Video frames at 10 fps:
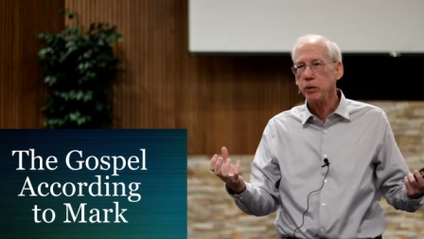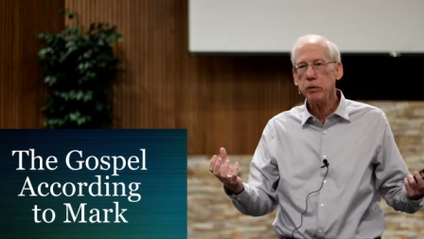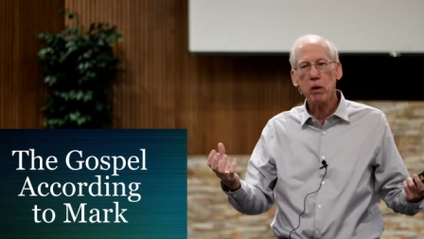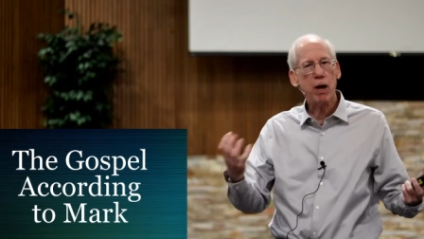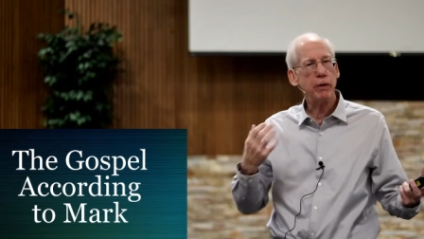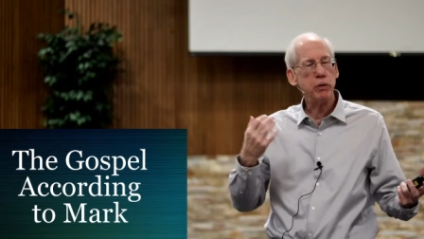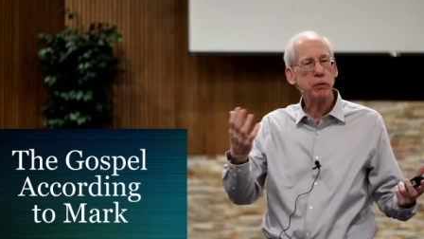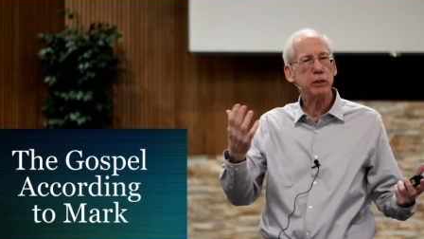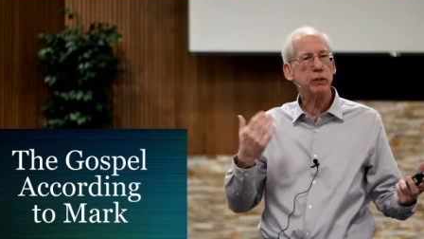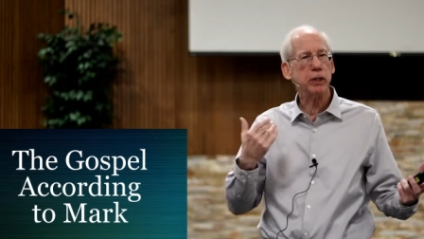You know how
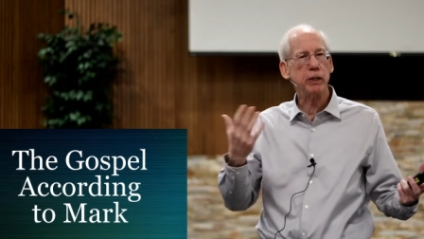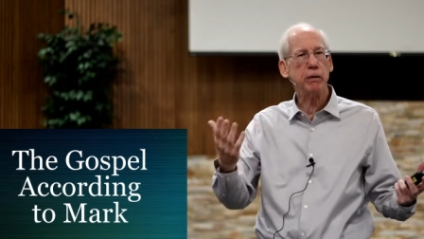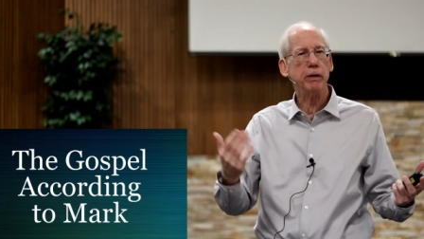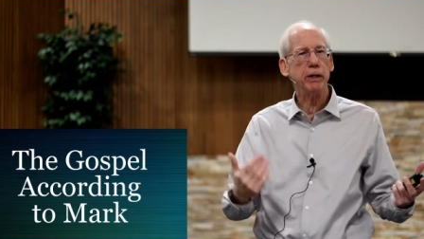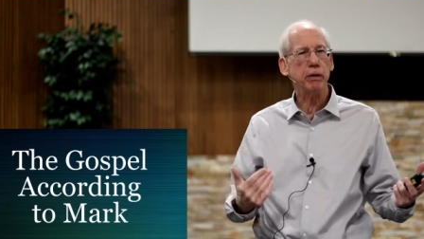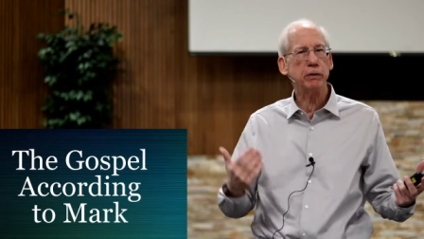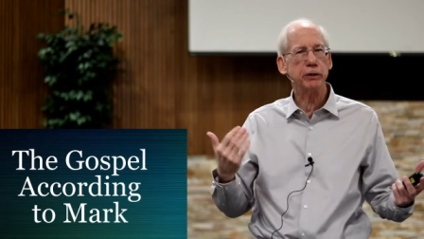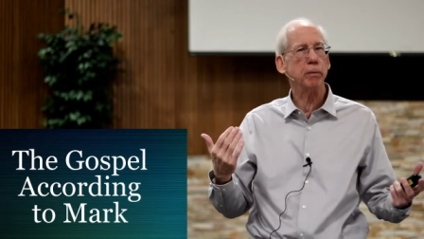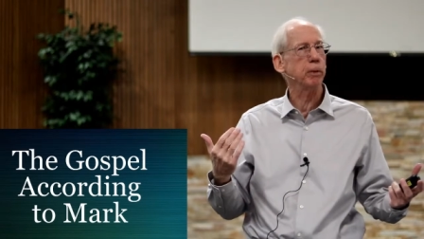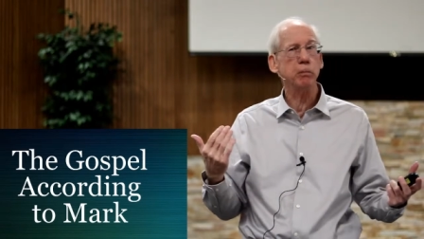you can sit here and hear
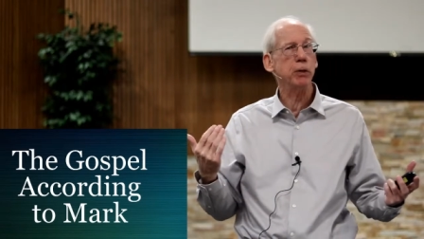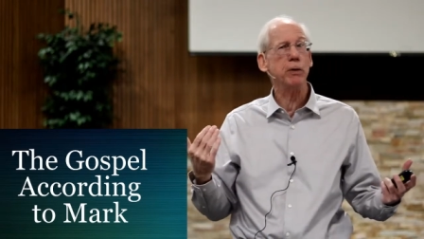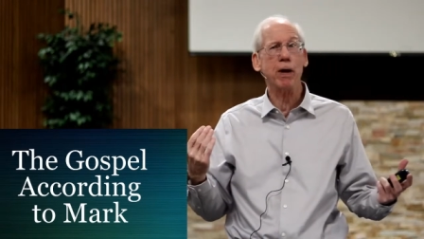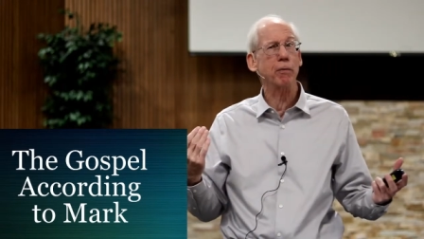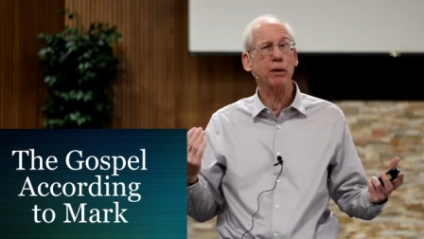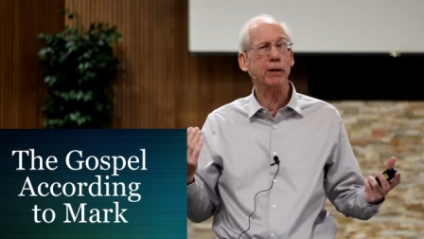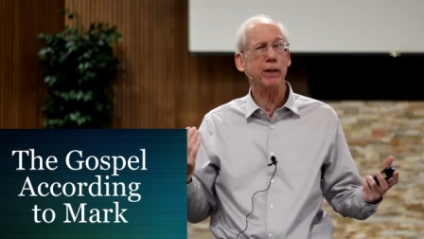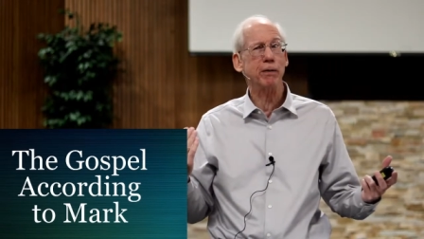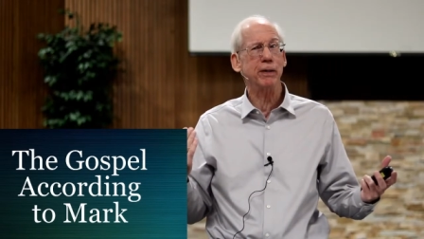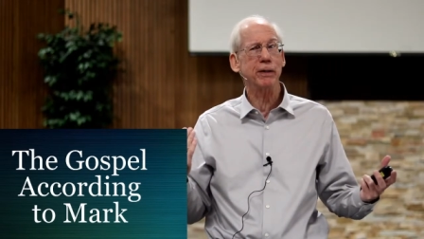something, but you're not
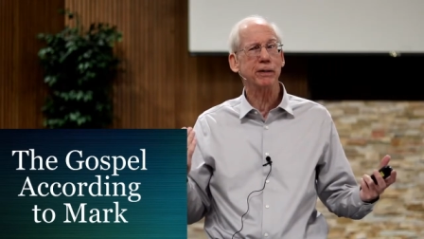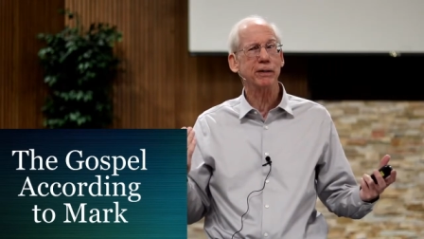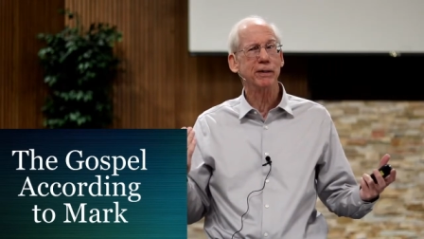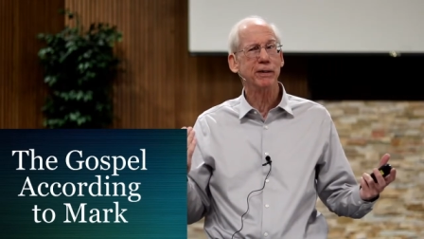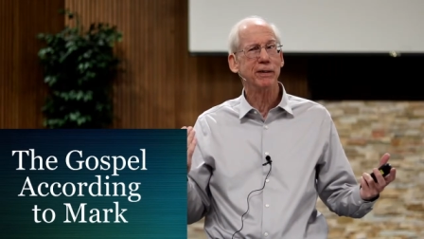really hearing it?